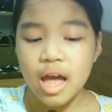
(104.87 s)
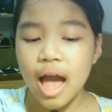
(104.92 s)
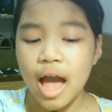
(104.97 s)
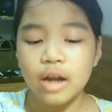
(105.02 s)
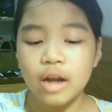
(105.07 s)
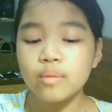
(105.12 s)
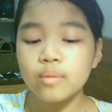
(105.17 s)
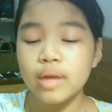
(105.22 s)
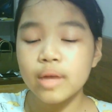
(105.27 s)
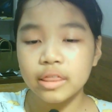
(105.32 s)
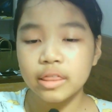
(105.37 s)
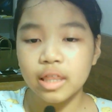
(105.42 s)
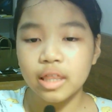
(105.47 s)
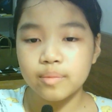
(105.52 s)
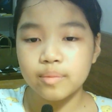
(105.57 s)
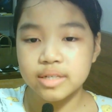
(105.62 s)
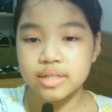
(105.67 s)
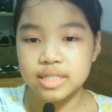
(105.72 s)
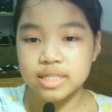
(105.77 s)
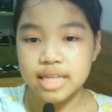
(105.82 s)
I don't make that
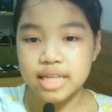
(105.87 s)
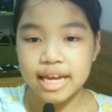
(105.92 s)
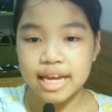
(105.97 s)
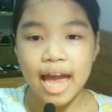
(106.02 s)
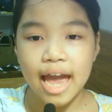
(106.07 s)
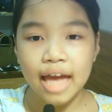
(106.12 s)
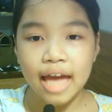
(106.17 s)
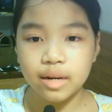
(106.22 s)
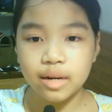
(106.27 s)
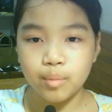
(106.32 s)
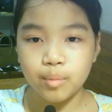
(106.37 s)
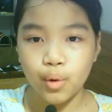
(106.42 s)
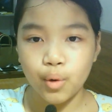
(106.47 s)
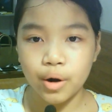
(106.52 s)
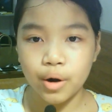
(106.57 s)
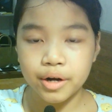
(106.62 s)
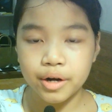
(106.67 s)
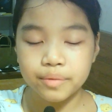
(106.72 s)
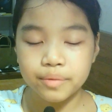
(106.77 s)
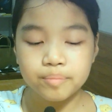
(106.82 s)
mistake
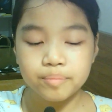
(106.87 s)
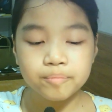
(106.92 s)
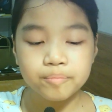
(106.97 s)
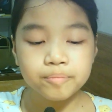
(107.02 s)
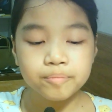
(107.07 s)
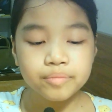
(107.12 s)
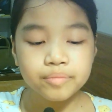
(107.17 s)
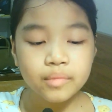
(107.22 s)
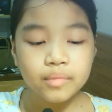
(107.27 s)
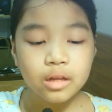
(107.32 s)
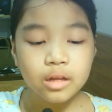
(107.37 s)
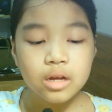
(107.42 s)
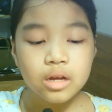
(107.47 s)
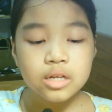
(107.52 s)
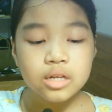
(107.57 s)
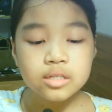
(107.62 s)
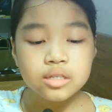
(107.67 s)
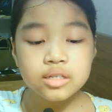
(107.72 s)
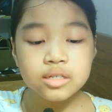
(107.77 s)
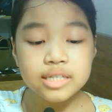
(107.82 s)
anymore.
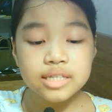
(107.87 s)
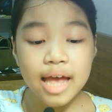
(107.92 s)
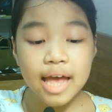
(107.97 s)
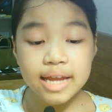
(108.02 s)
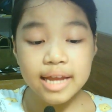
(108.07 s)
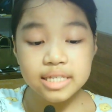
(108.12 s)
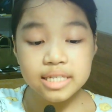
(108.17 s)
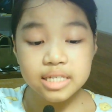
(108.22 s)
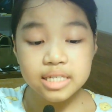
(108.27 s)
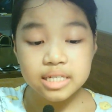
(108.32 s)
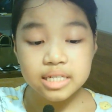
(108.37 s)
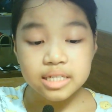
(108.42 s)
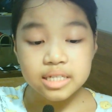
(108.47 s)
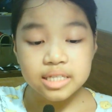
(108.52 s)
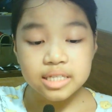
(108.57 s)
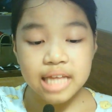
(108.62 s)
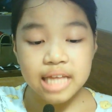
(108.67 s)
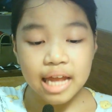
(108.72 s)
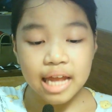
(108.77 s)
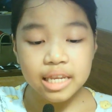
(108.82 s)
Tonight,
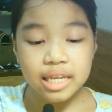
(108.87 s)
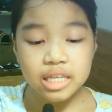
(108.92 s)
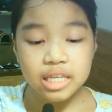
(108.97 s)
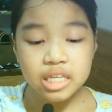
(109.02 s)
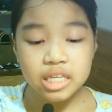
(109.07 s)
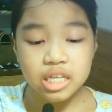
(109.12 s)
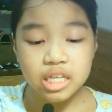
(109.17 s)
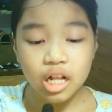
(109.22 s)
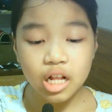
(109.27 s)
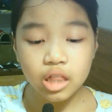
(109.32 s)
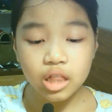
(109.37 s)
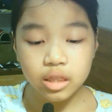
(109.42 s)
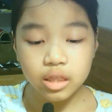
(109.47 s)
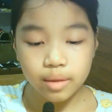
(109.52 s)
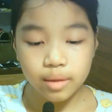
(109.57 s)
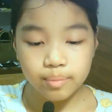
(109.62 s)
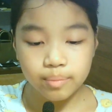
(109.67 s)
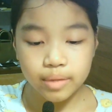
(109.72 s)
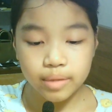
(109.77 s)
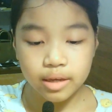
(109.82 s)
Dad yelled
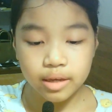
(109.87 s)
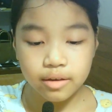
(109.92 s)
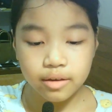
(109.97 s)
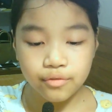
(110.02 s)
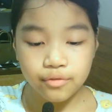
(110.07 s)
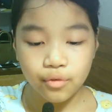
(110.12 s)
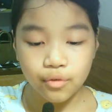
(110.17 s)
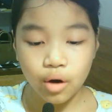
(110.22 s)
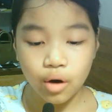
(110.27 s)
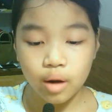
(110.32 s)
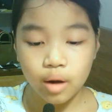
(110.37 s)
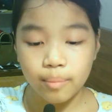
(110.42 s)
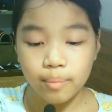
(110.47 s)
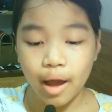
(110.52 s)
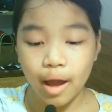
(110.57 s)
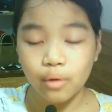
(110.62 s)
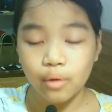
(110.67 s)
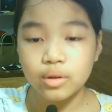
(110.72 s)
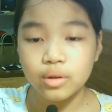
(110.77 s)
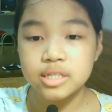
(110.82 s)
at me for
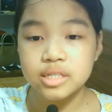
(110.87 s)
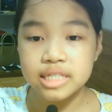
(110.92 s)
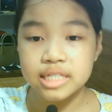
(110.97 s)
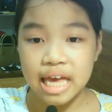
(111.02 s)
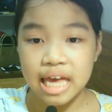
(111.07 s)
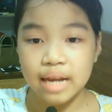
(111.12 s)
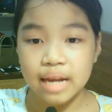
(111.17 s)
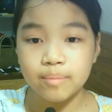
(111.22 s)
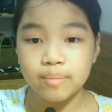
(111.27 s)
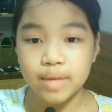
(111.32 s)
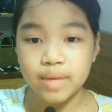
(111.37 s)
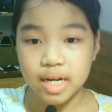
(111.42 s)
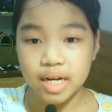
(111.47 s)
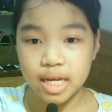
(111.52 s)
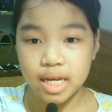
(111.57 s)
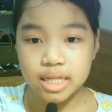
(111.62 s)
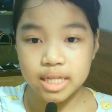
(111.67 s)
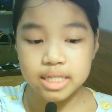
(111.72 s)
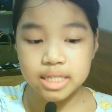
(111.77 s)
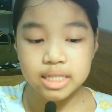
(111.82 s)
about 10
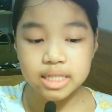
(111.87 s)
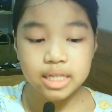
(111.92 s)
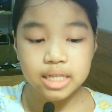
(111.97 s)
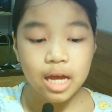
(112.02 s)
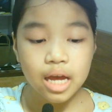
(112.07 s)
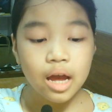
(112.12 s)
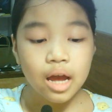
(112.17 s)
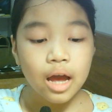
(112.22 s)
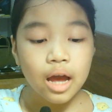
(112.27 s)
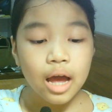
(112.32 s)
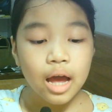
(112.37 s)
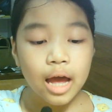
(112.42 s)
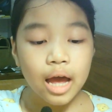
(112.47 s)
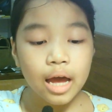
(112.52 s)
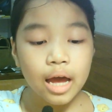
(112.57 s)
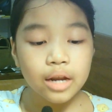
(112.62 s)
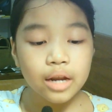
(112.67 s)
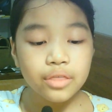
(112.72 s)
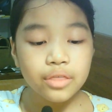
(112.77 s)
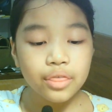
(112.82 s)
minutes,
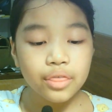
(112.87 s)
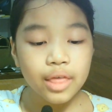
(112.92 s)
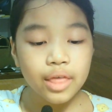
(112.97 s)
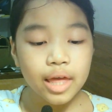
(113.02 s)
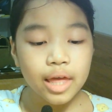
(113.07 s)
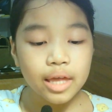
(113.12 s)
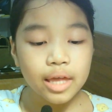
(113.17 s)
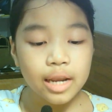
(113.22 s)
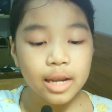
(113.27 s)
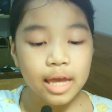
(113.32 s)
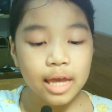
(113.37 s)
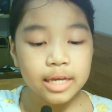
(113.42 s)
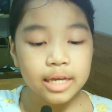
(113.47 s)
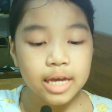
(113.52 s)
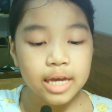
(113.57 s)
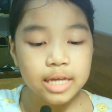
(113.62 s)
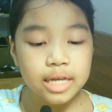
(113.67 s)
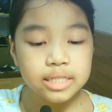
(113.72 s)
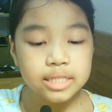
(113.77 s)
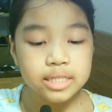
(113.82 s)
and then I
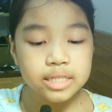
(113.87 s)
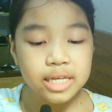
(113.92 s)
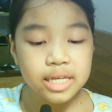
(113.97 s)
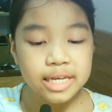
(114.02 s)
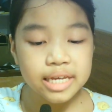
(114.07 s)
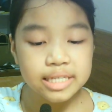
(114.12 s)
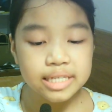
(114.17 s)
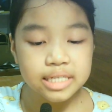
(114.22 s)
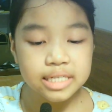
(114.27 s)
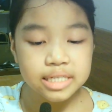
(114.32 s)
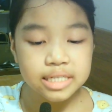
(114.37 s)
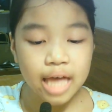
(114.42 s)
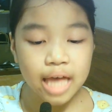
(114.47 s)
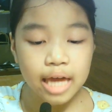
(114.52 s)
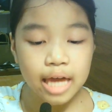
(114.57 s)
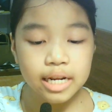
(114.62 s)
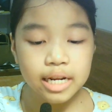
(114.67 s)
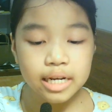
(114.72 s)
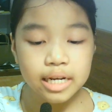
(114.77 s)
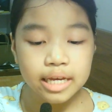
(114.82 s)
guess he
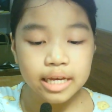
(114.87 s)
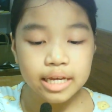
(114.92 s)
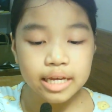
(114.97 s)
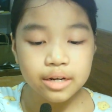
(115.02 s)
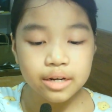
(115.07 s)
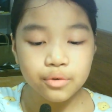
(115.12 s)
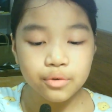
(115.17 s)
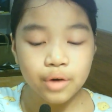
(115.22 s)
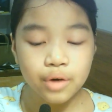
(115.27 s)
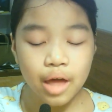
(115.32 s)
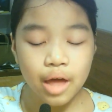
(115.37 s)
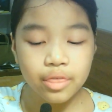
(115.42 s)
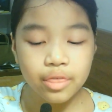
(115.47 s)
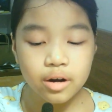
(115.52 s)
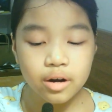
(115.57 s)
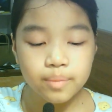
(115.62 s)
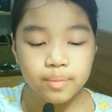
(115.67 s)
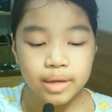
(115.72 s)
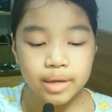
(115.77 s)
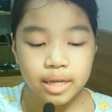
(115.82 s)
decided he'd
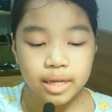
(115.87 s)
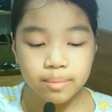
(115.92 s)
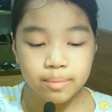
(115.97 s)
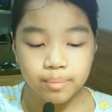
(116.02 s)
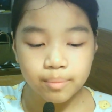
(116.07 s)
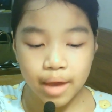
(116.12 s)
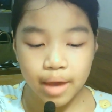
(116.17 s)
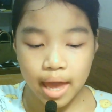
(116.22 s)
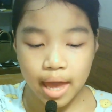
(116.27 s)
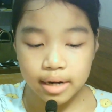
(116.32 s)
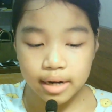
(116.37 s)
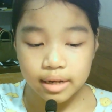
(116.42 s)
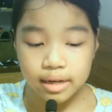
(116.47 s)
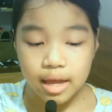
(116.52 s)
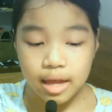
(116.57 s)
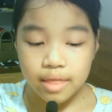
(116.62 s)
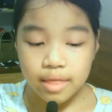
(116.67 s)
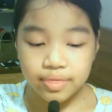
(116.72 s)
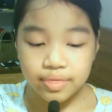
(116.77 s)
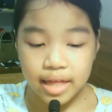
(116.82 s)
rather be in bed
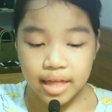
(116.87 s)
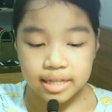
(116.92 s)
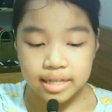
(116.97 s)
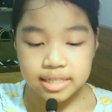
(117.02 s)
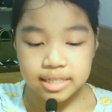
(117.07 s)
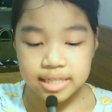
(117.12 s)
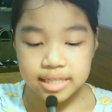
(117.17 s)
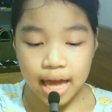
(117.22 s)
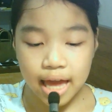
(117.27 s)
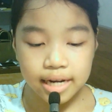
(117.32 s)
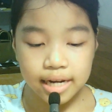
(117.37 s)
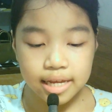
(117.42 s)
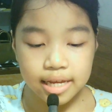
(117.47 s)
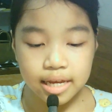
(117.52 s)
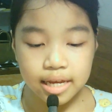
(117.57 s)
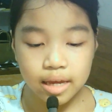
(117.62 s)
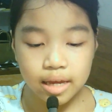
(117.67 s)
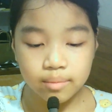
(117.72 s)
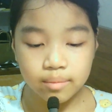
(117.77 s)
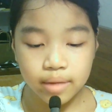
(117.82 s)
than standing
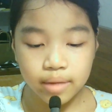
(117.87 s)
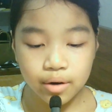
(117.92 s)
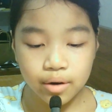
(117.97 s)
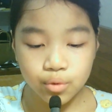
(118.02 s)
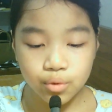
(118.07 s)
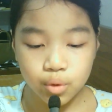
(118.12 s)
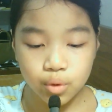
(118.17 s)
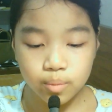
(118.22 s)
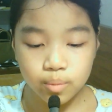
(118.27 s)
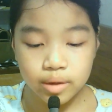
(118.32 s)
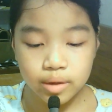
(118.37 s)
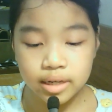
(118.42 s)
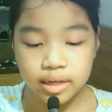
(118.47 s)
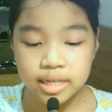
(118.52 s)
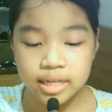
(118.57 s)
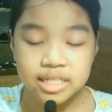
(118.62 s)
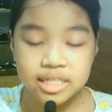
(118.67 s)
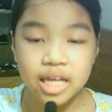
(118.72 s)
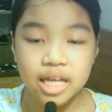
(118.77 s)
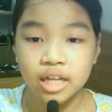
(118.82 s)
in my room in
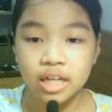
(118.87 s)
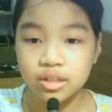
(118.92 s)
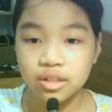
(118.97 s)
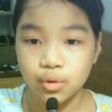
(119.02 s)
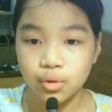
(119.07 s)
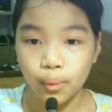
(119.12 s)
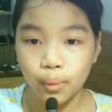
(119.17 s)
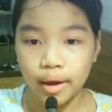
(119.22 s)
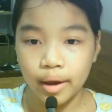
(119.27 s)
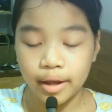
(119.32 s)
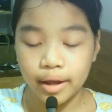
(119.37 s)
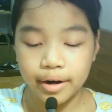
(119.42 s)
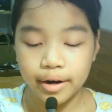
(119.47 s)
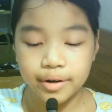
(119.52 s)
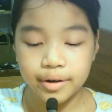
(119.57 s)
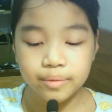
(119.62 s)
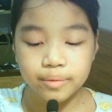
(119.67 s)
his underwear.